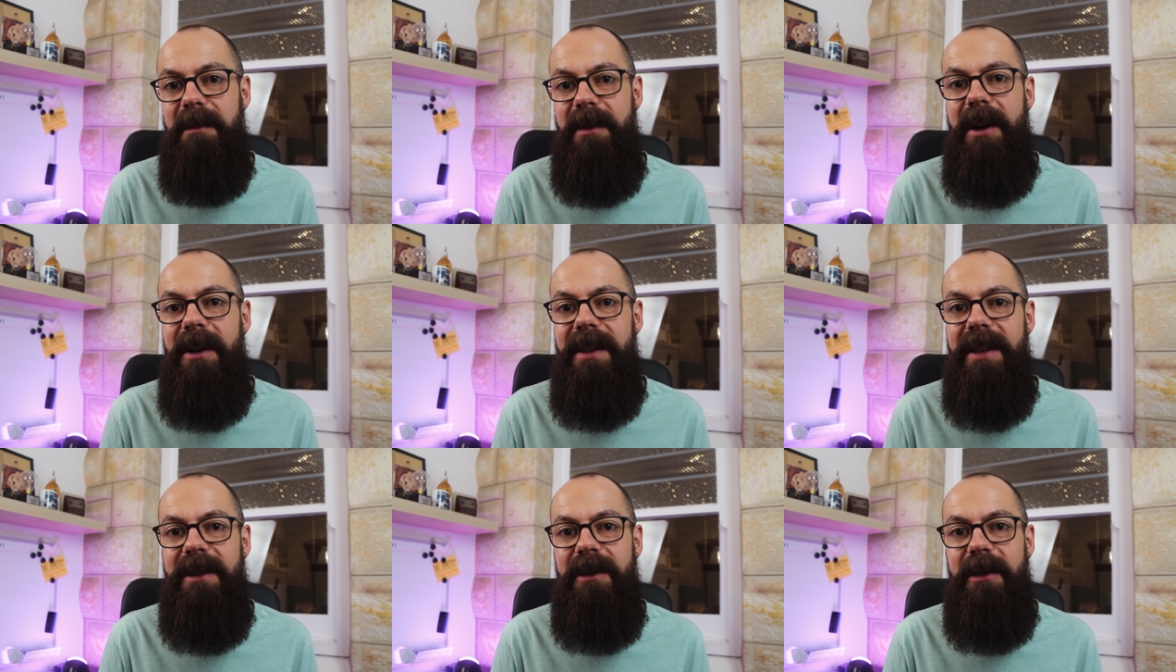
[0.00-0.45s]

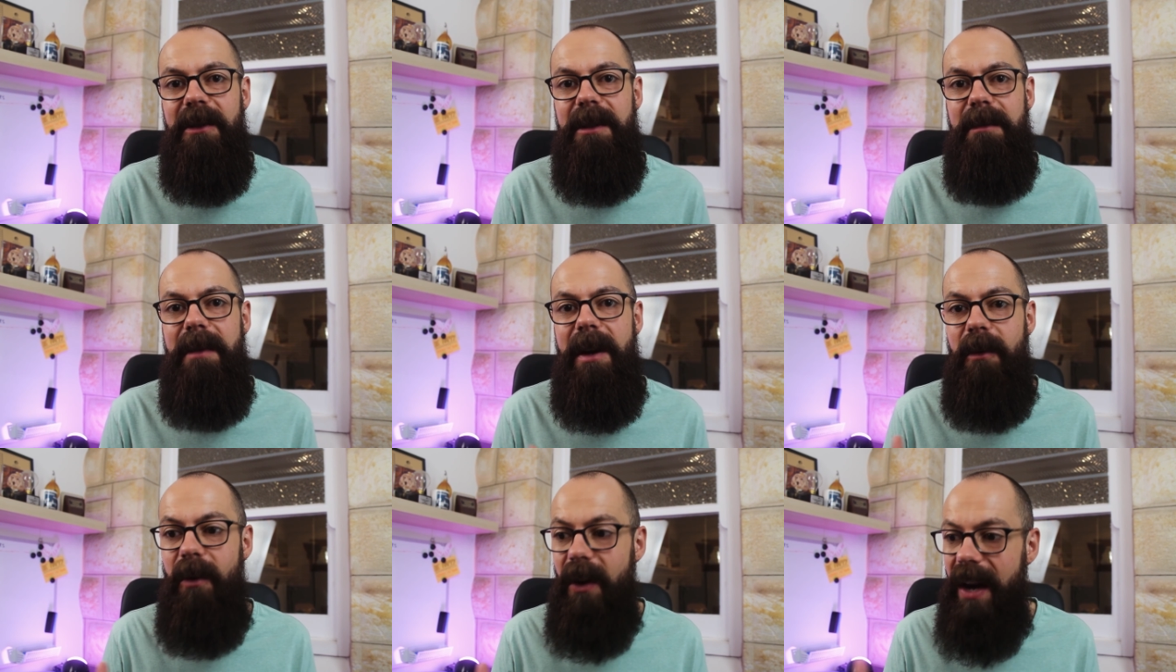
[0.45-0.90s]
that talks
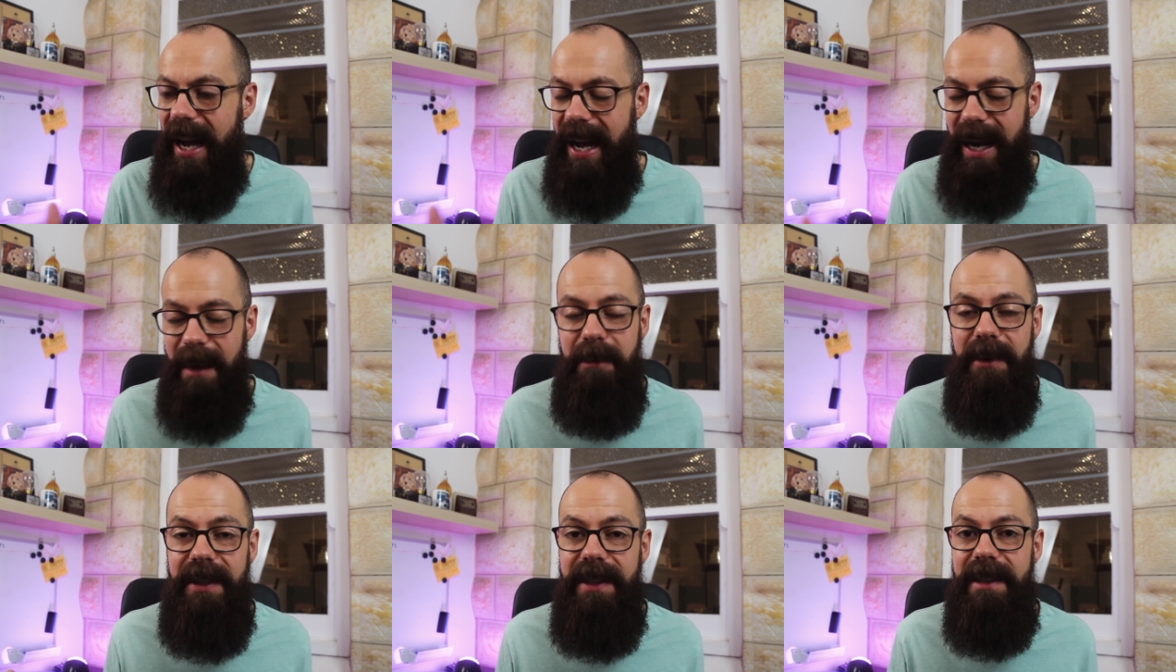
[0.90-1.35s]
about what
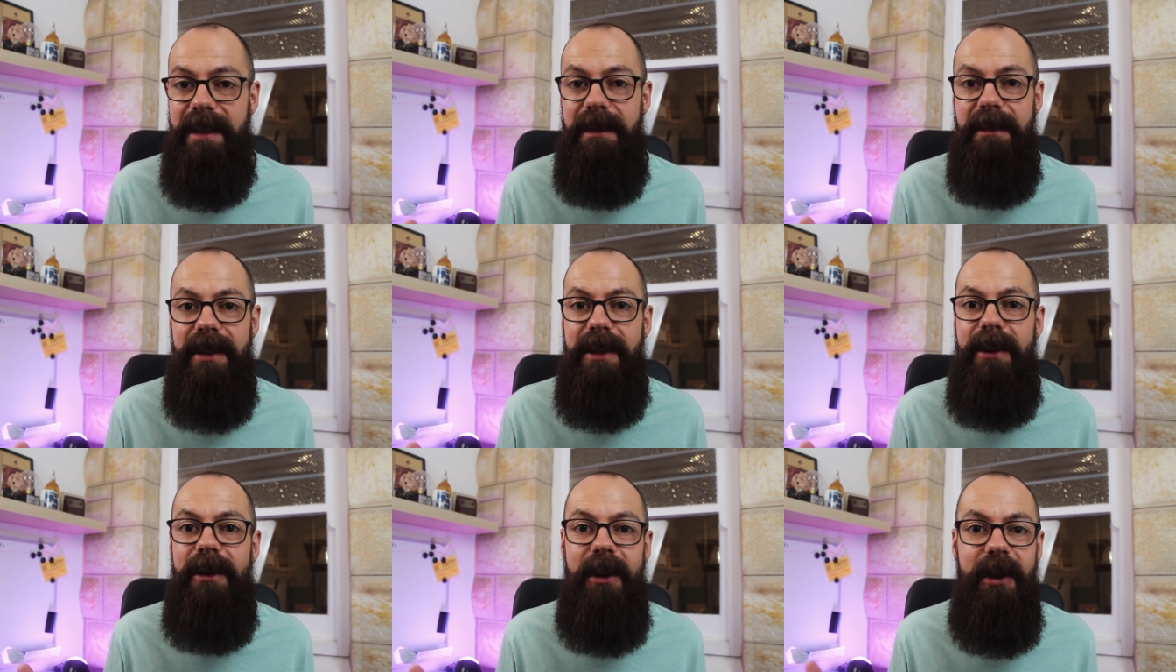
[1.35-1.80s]
happens if
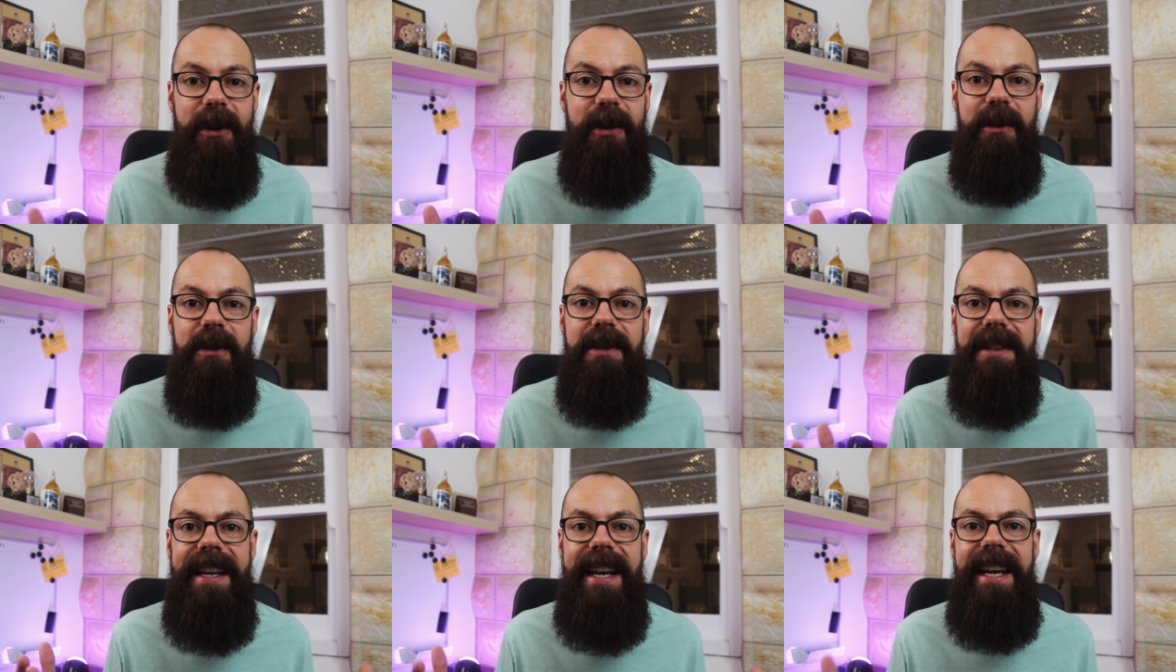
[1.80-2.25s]
you
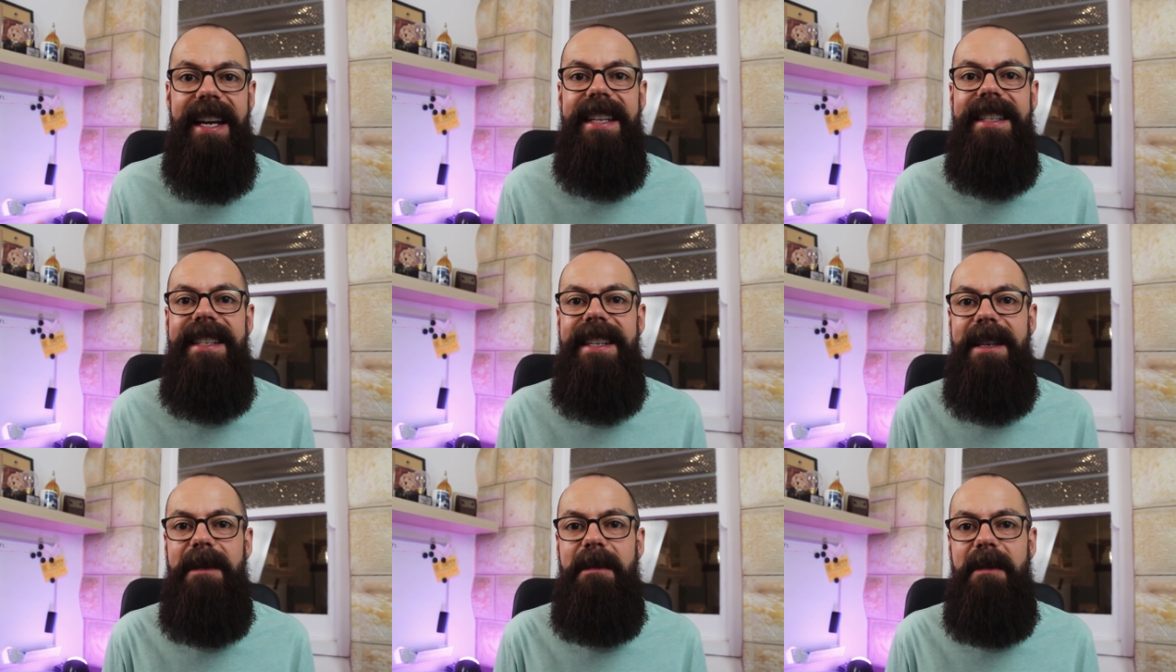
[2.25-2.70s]
lose
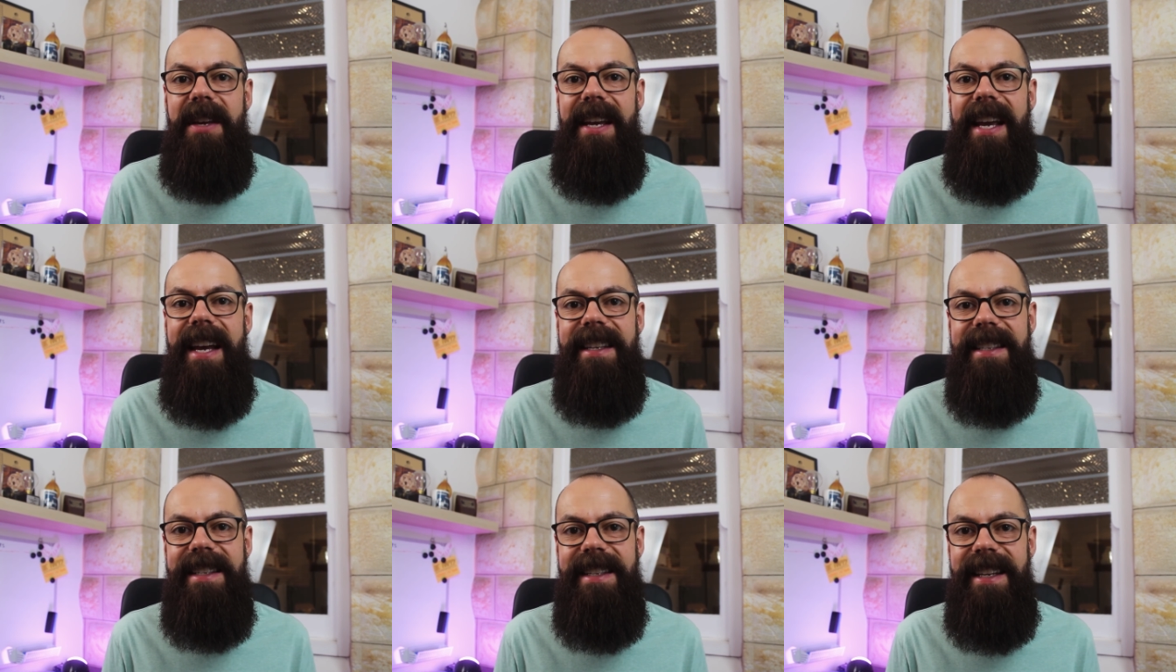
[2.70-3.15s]

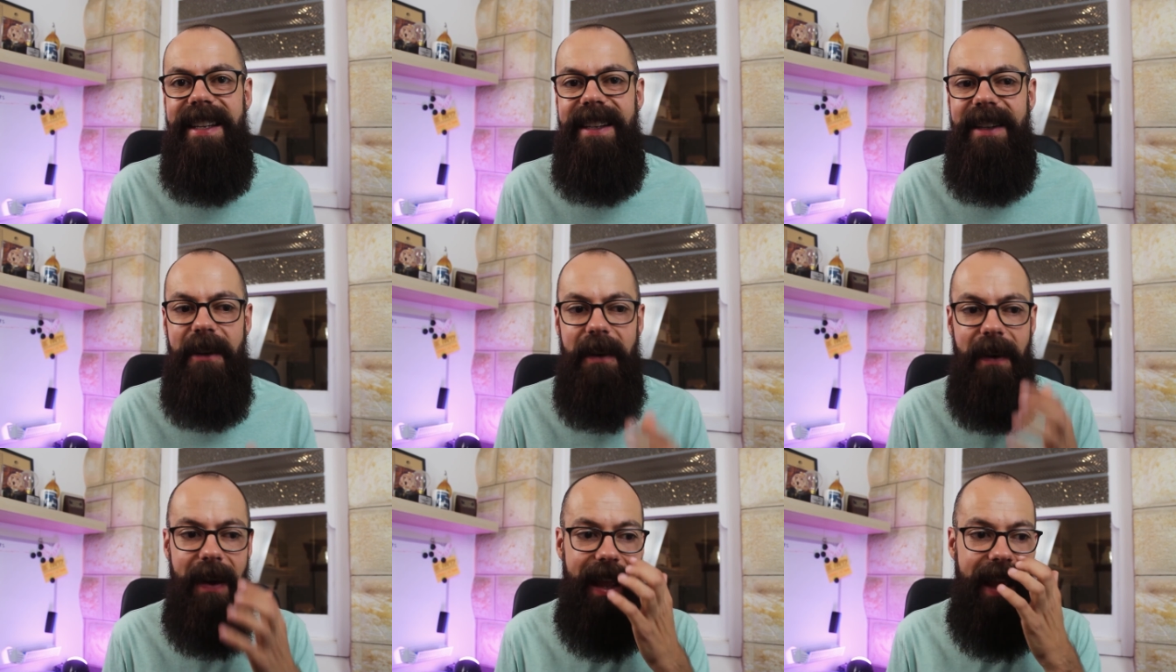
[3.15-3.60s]
GPS
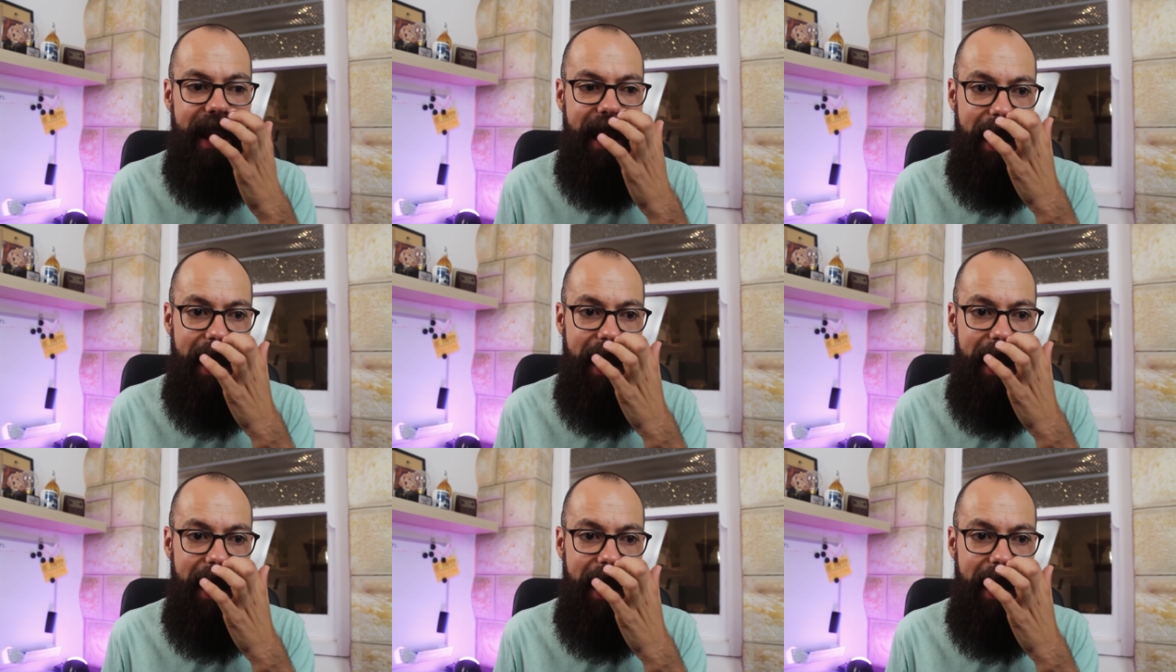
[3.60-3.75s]
signal,